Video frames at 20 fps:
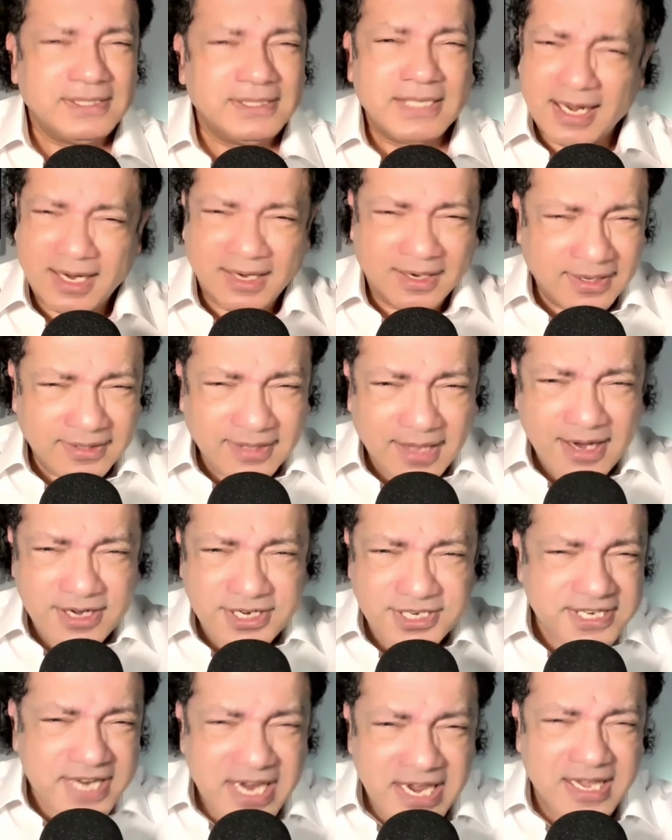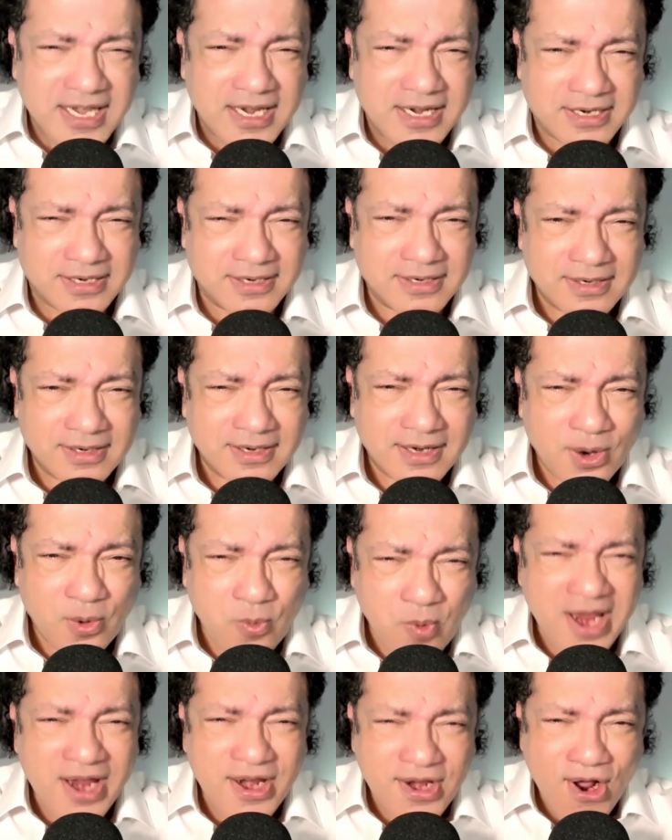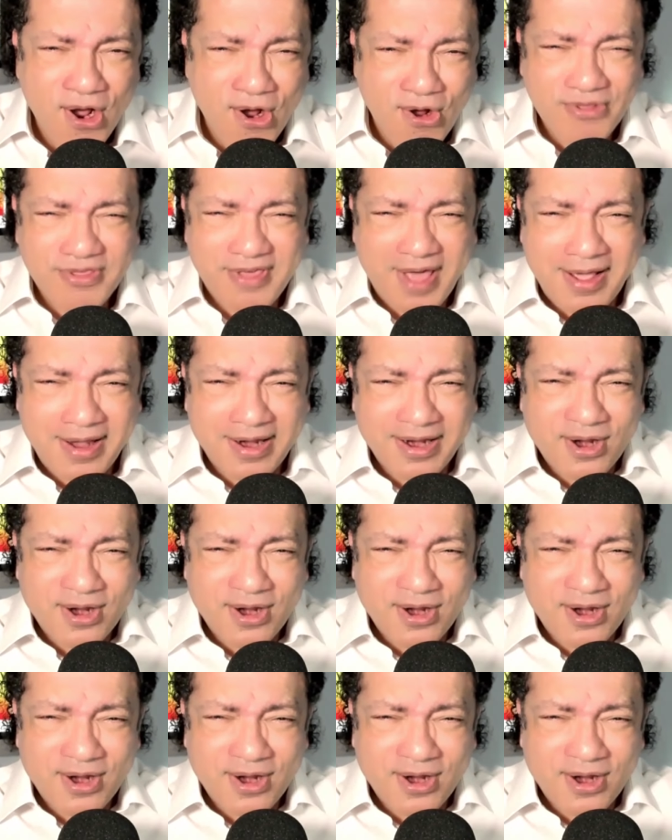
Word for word: Let that sink in. We know that in